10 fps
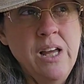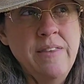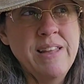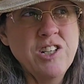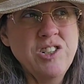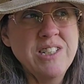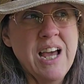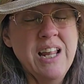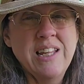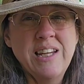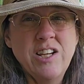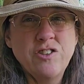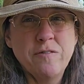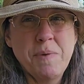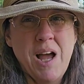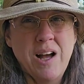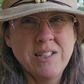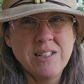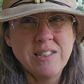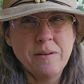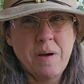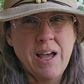that's just kind of the nature of my autism.